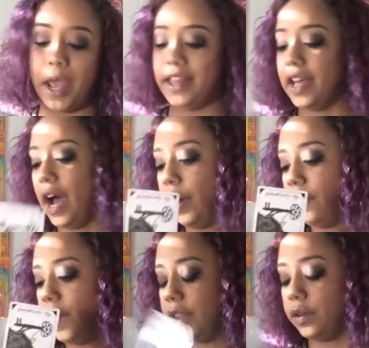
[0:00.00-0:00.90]
And the
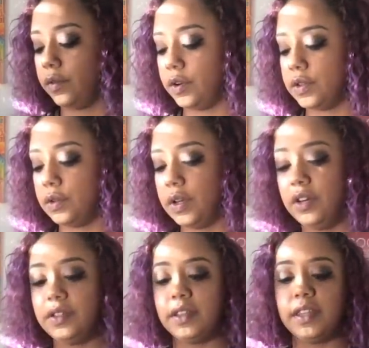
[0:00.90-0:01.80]
Hierophant in reverse. So
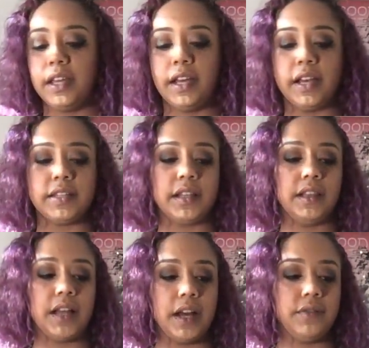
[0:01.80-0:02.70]
here's the thing, guys. A
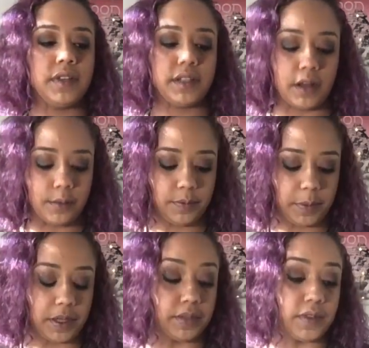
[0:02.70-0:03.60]
lot of this comes
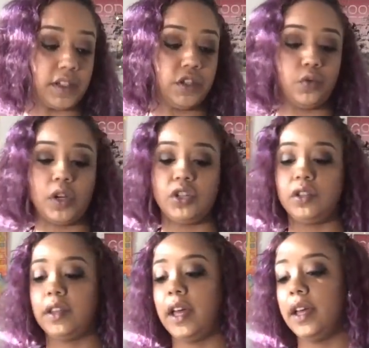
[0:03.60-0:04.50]
because of a
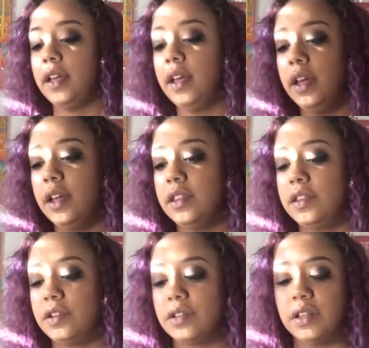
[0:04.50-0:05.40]
situation that
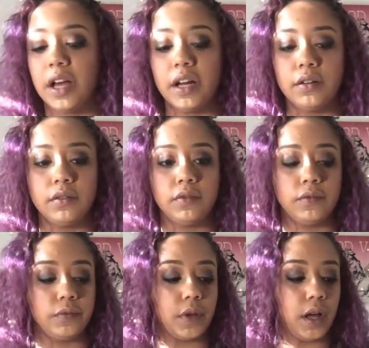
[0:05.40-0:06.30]
there's a lot of
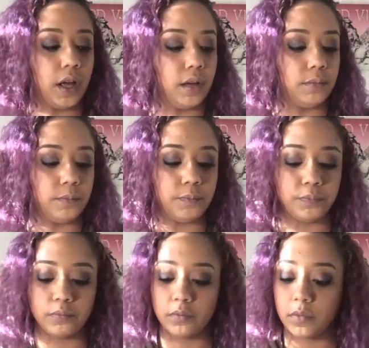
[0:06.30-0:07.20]

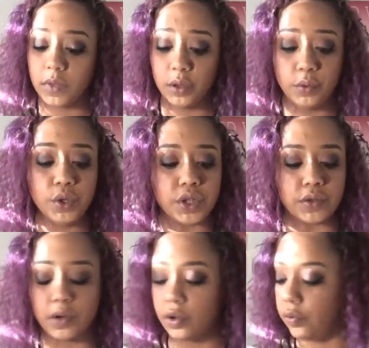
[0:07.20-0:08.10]

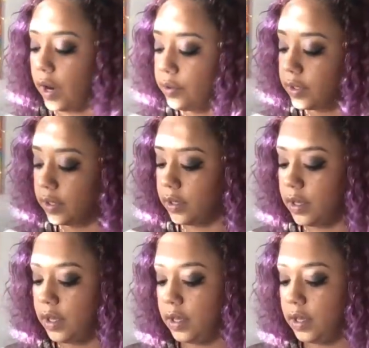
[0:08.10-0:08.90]
illusions all around it.